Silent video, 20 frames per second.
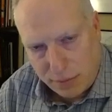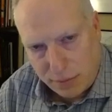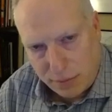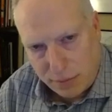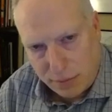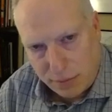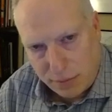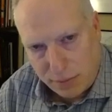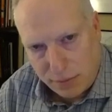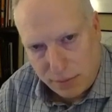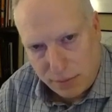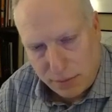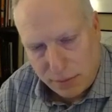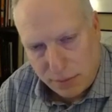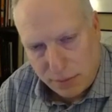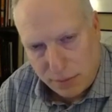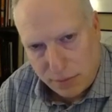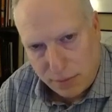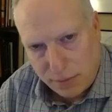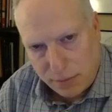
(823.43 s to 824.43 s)

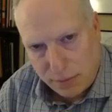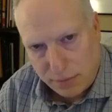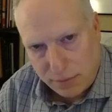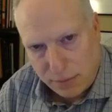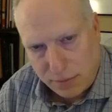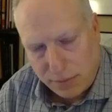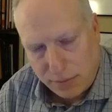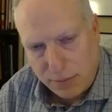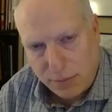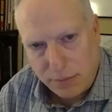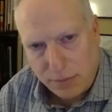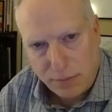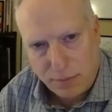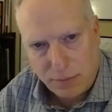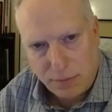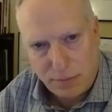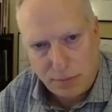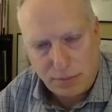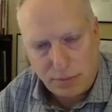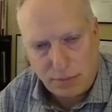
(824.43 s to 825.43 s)

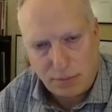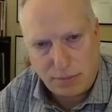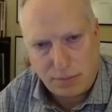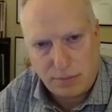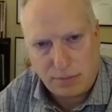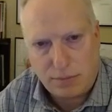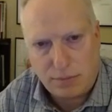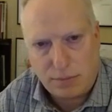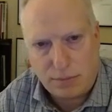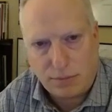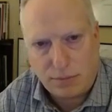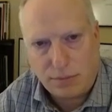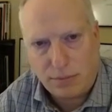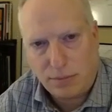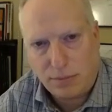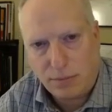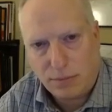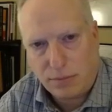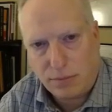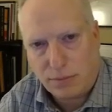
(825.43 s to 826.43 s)

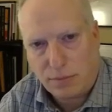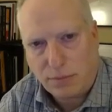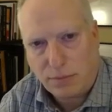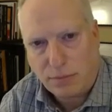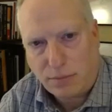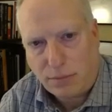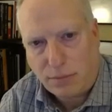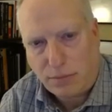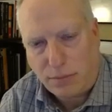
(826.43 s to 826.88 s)
No words are spoken by the person on screen.